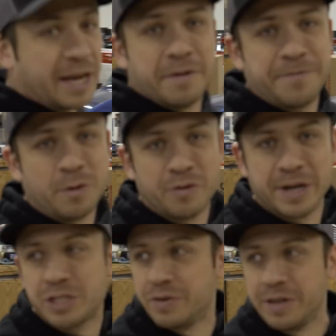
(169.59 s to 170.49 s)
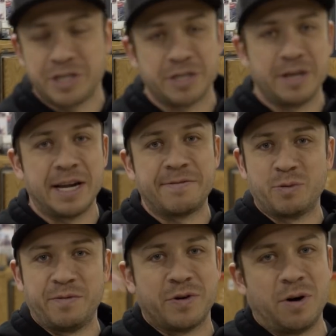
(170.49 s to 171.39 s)
in a full restoration, after
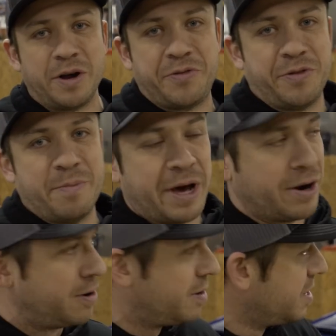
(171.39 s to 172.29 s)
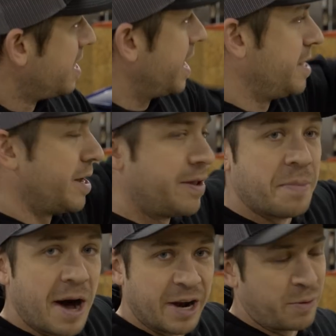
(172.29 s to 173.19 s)
we've gone through the metal and done the
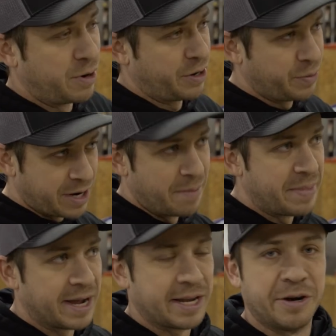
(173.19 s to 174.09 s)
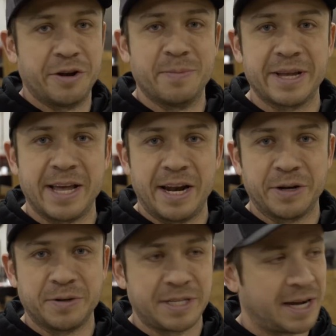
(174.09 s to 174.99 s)
body work, we come back here to the
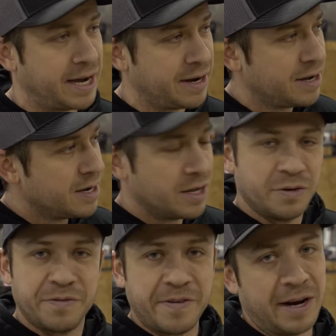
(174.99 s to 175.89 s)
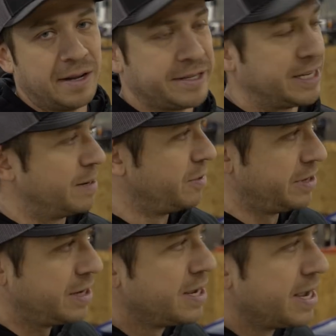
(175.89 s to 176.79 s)
mechanical side and do final
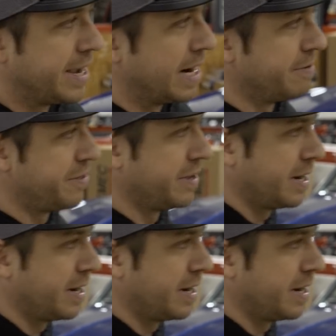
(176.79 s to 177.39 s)
assembly and get everything